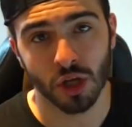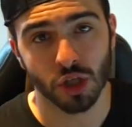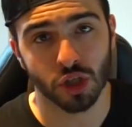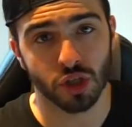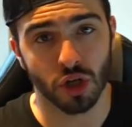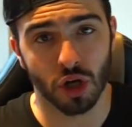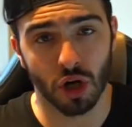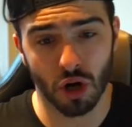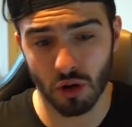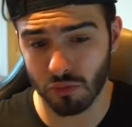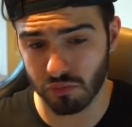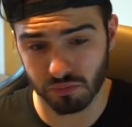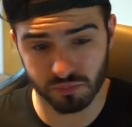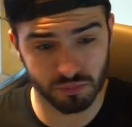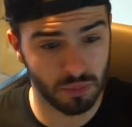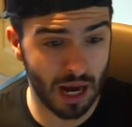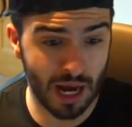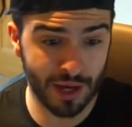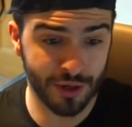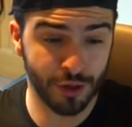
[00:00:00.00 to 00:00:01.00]
So
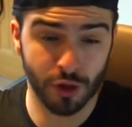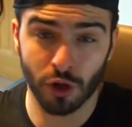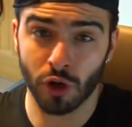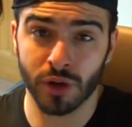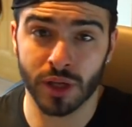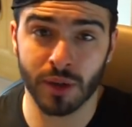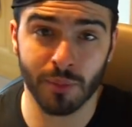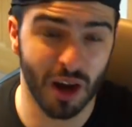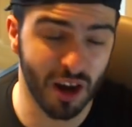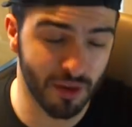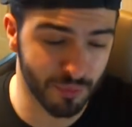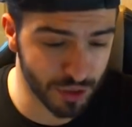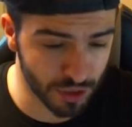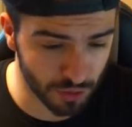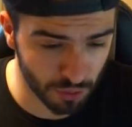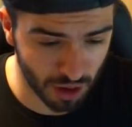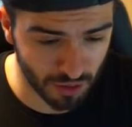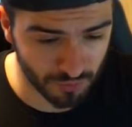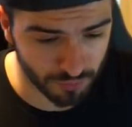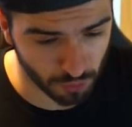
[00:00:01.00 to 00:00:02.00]
I don't know, he might have been
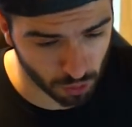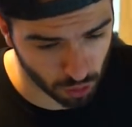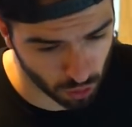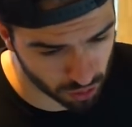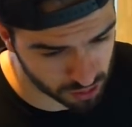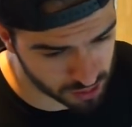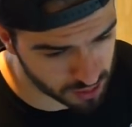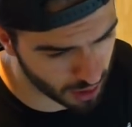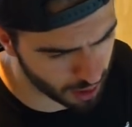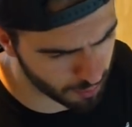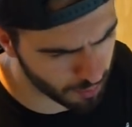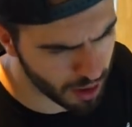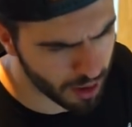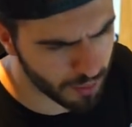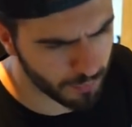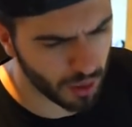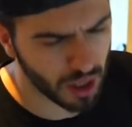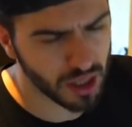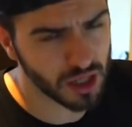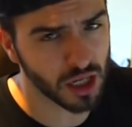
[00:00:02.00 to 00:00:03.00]
around for a long time,
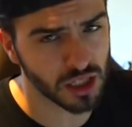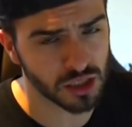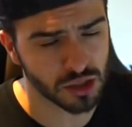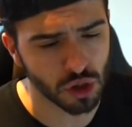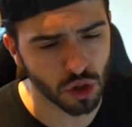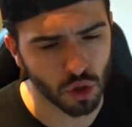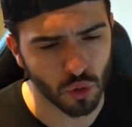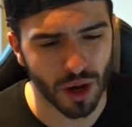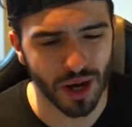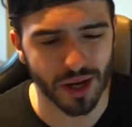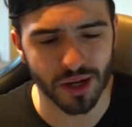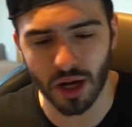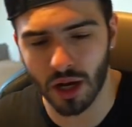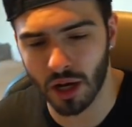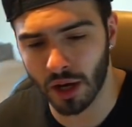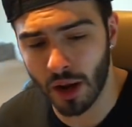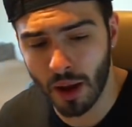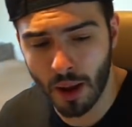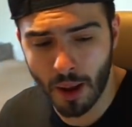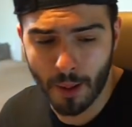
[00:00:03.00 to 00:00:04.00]
but he does look quite
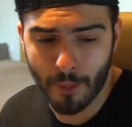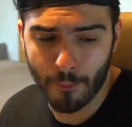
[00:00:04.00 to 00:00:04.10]
young.